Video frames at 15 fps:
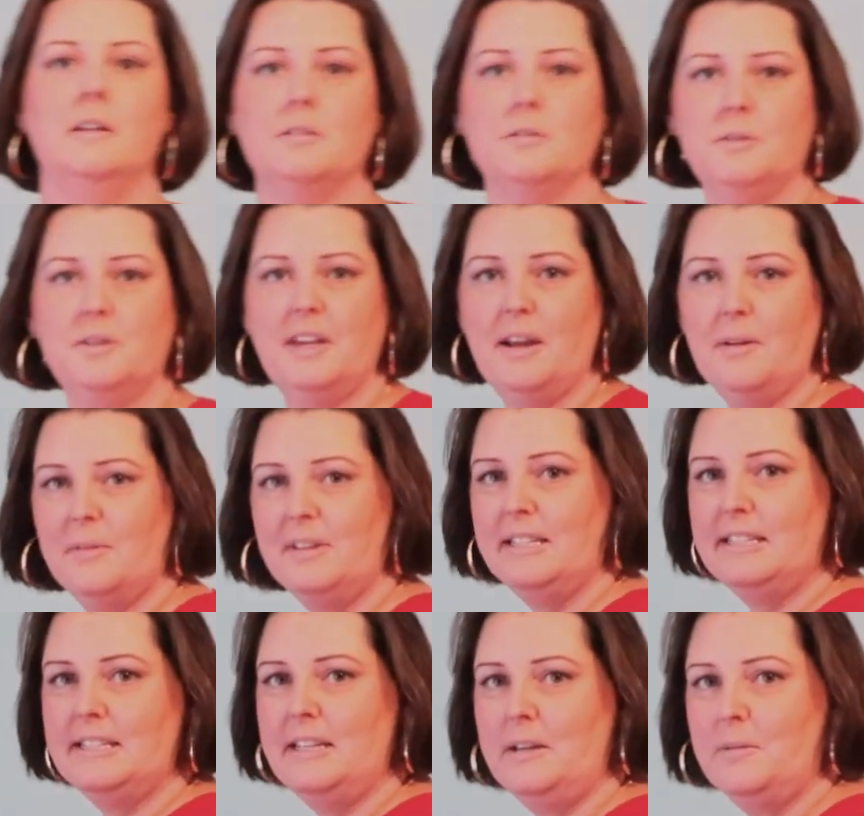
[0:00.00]
Well, you can't really
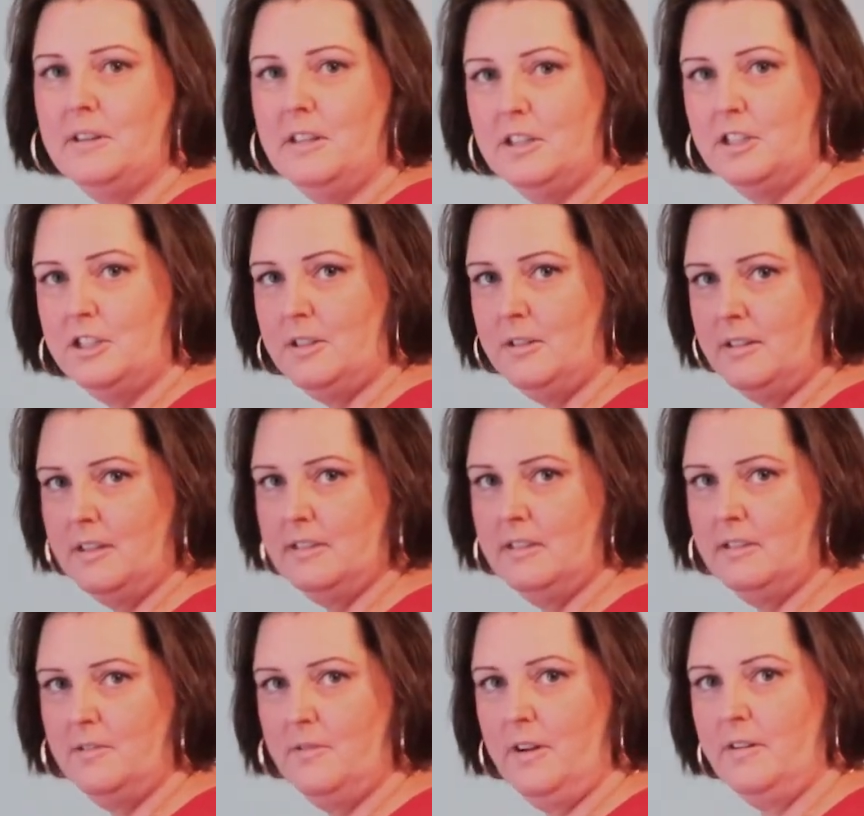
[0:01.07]
see with this shirt because
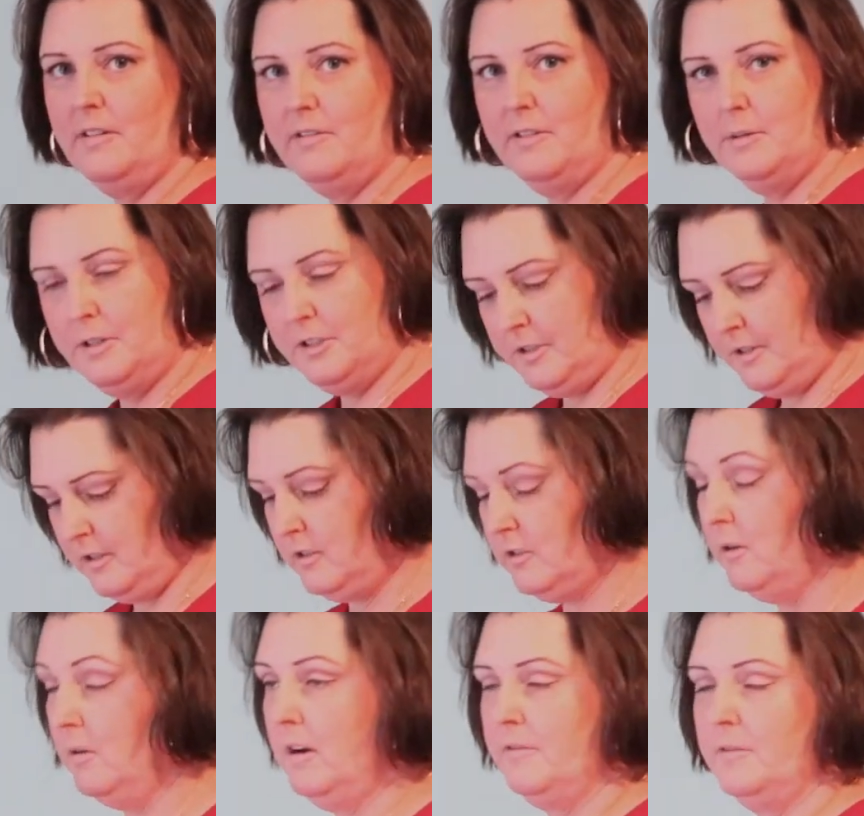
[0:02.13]
it's a very flowy shirt. It's
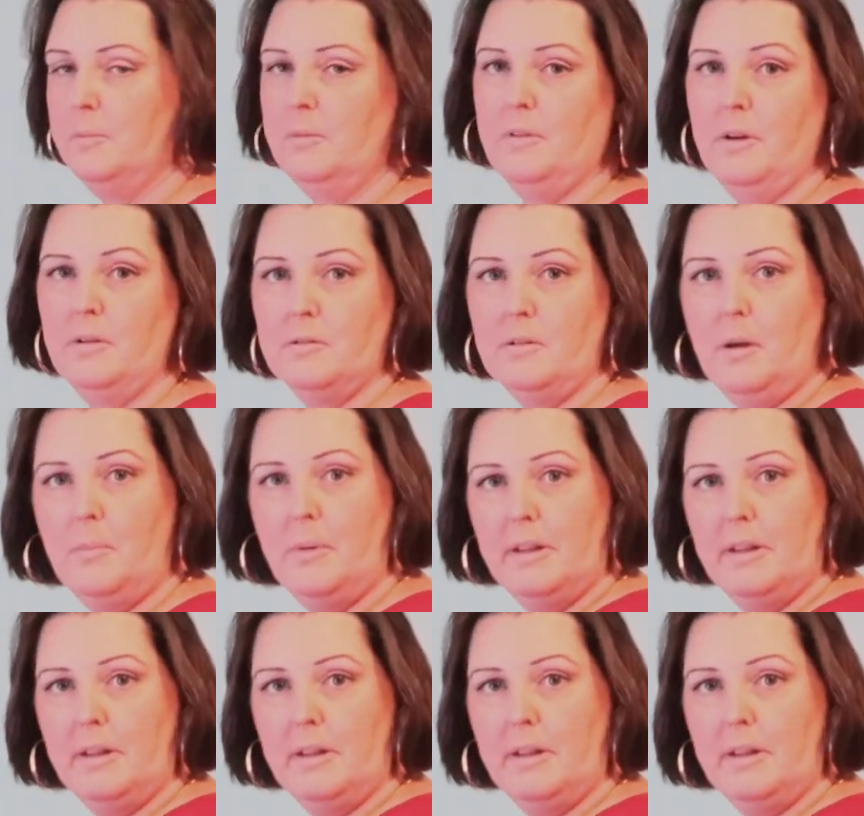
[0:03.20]
so comfortable though, so I'll